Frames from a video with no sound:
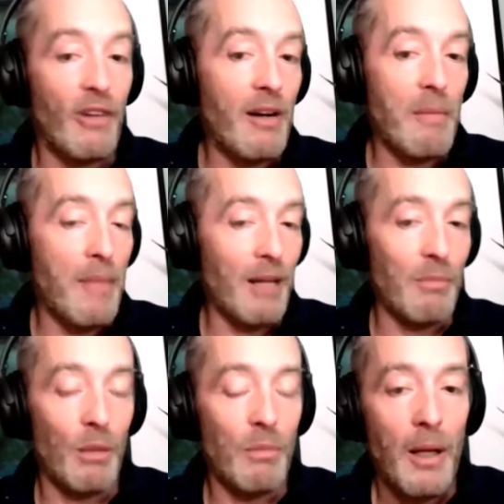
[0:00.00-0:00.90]
the very
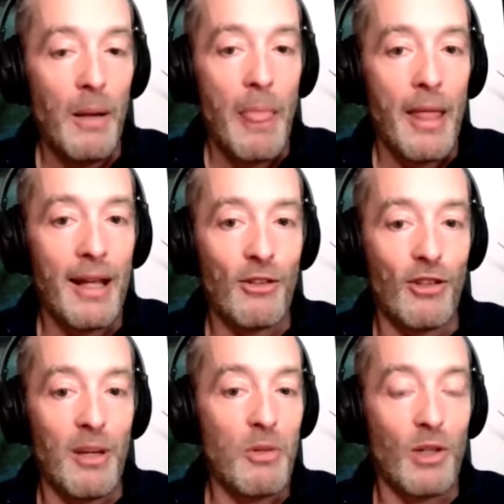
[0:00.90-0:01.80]
minimum, it
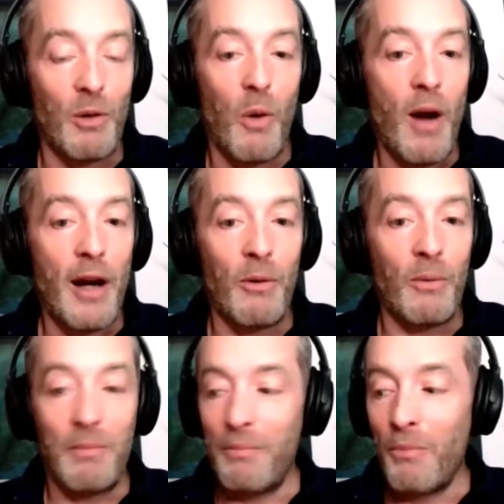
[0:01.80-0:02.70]
seems to
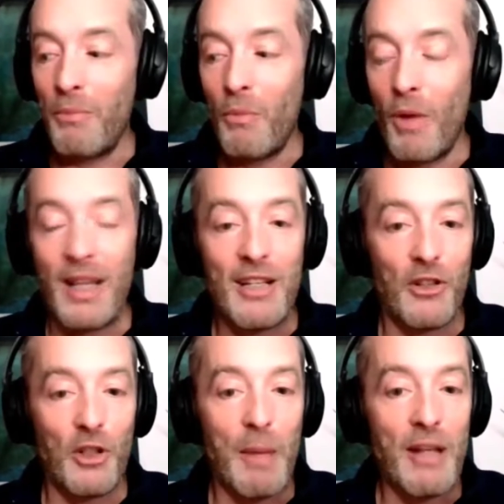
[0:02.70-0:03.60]
require one of
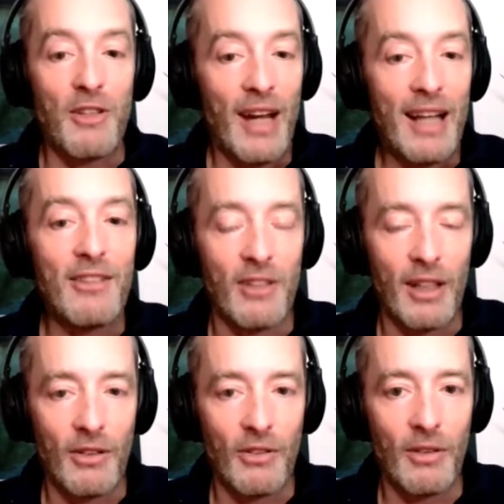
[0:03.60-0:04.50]
these expensive
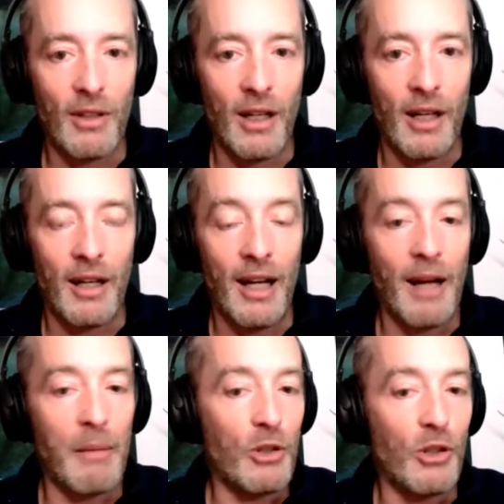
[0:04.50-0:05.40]
headsets. Now,
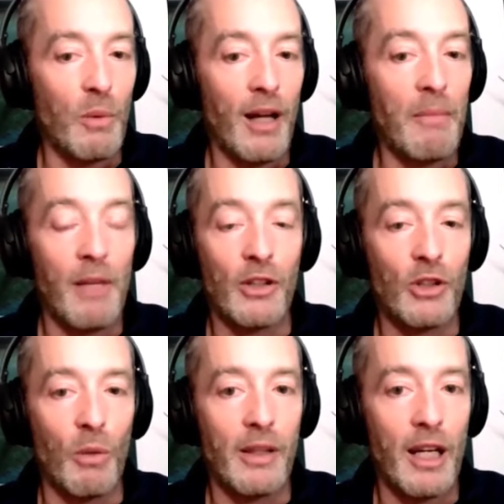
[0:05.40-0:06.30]
I'm not
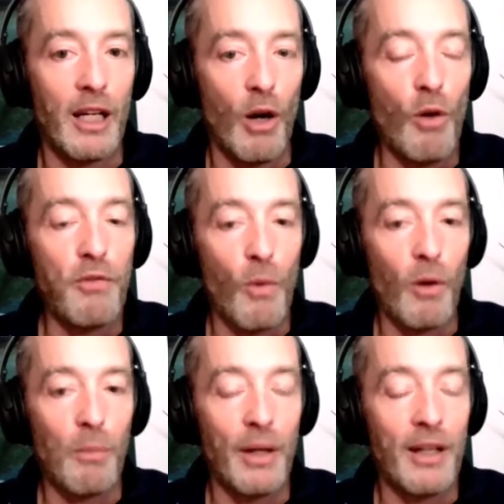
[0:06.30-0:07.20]
sure what they go
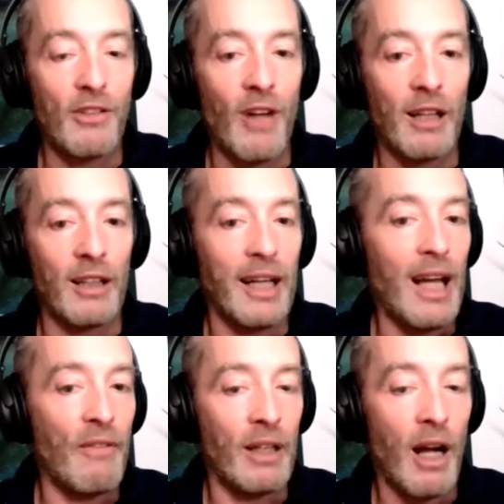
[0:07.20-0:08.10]
for, but it's not like
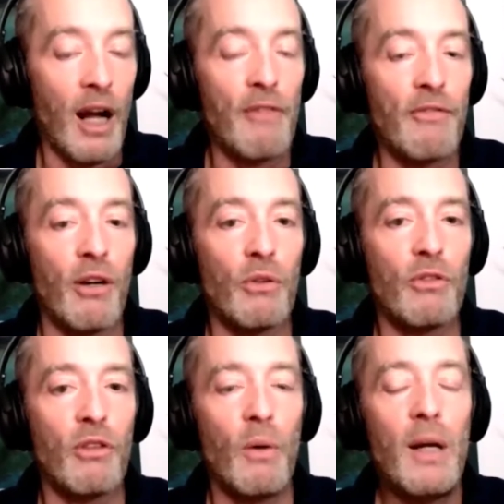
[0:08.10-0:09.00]
having an
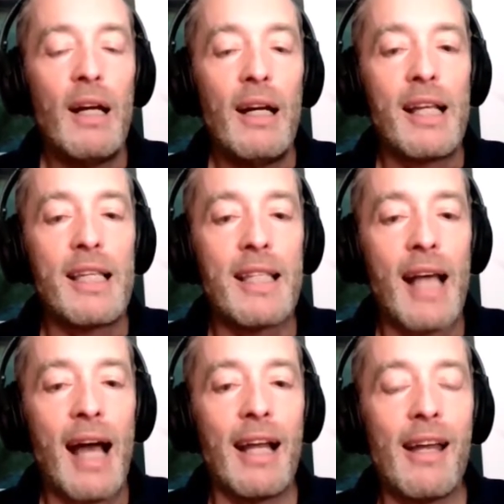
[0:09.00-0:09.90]
iPhone. So is
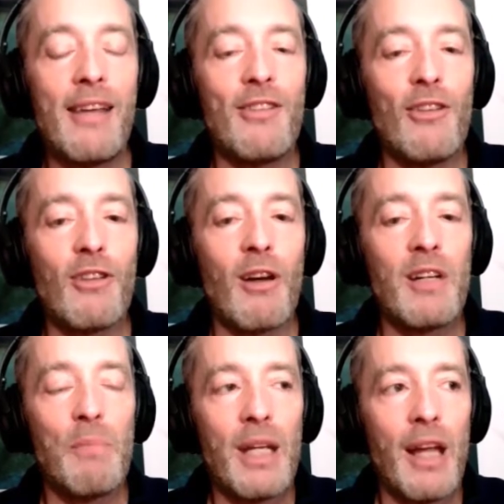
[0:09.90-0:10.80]
this
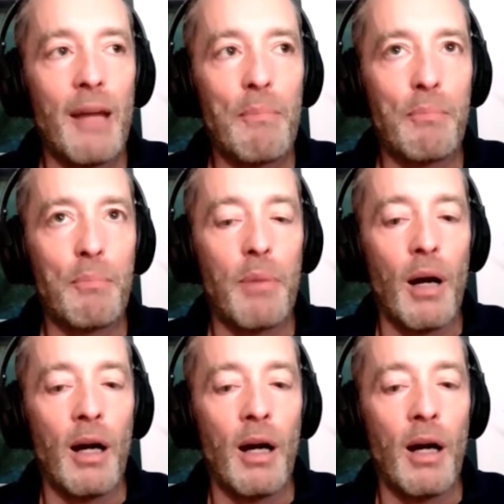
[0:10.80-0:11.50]
going to be